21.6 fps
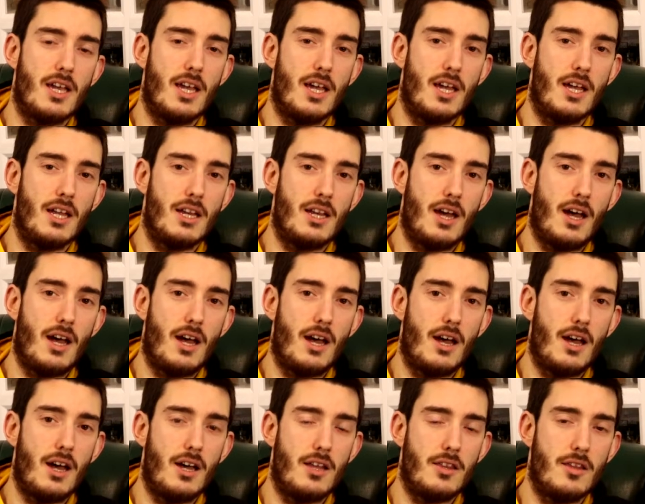in
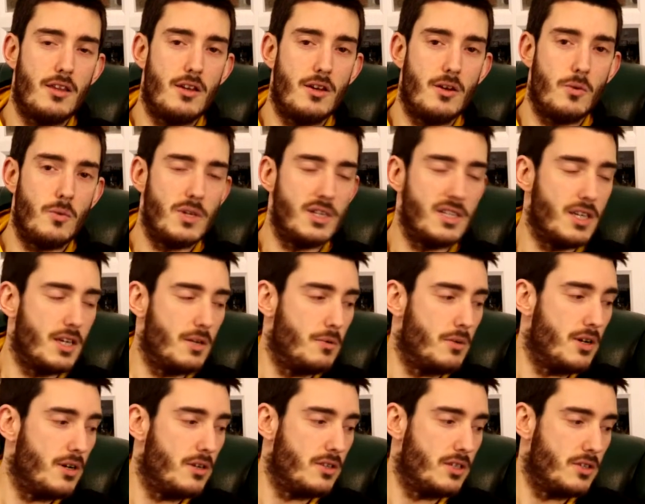the whiskey
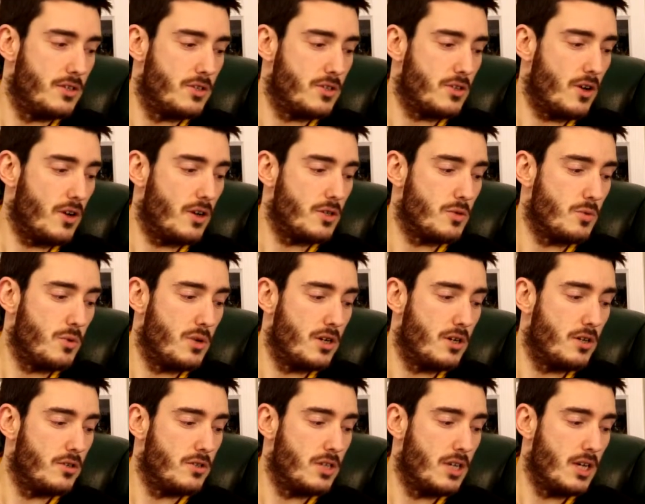world, in the Scotch
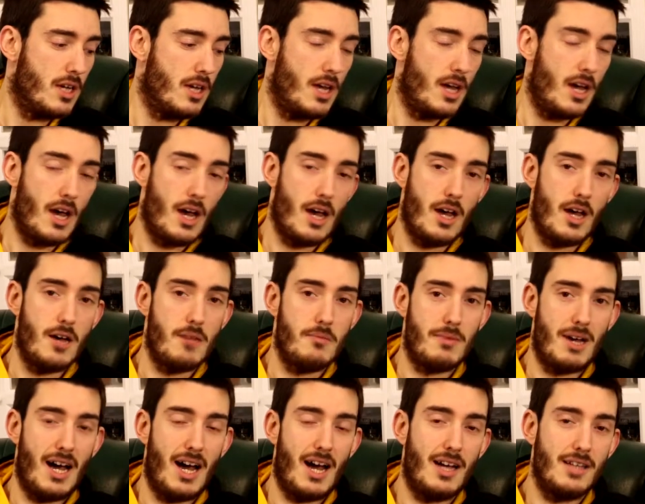world,
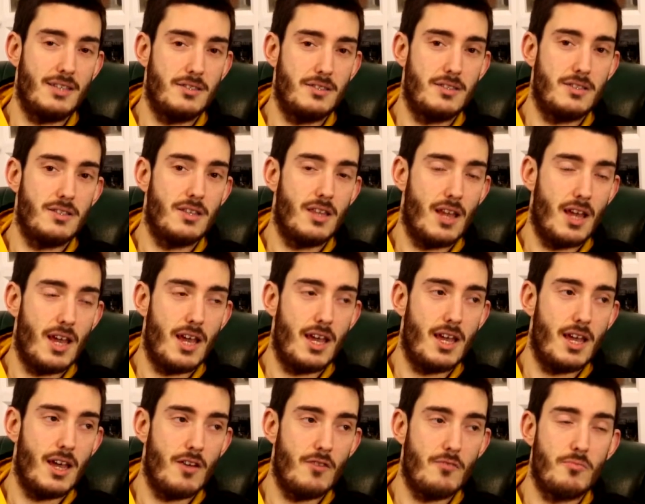and
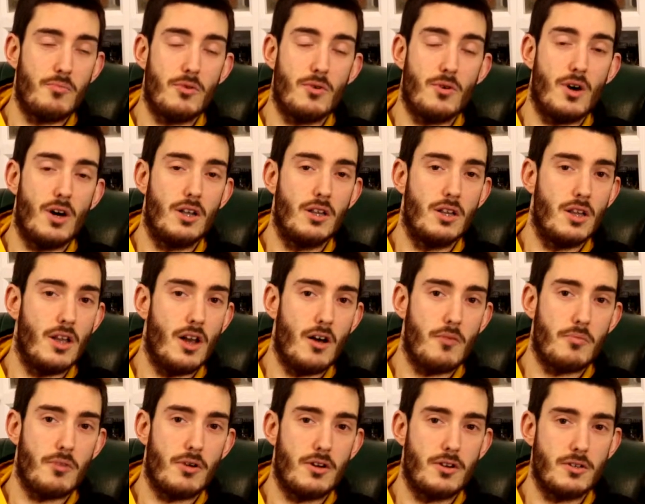they have brought a
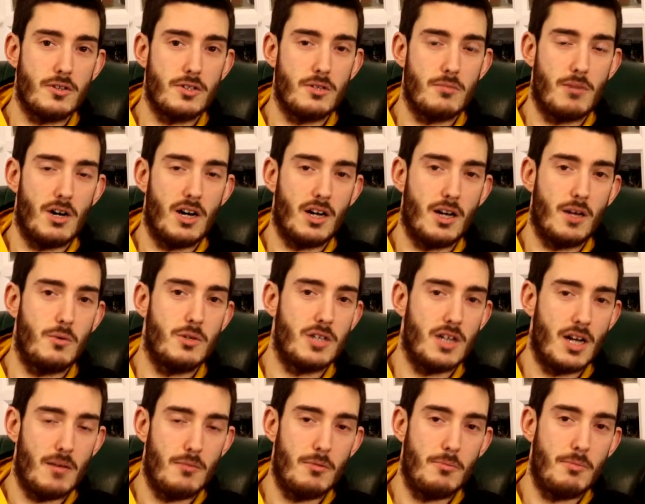lot of products to market
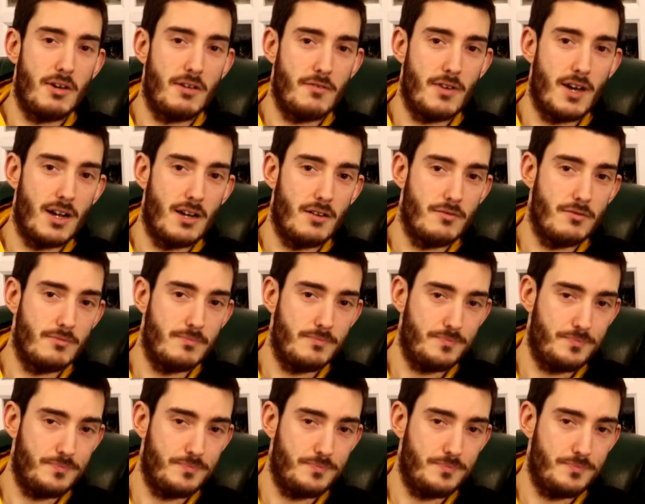which I'm a big fan of.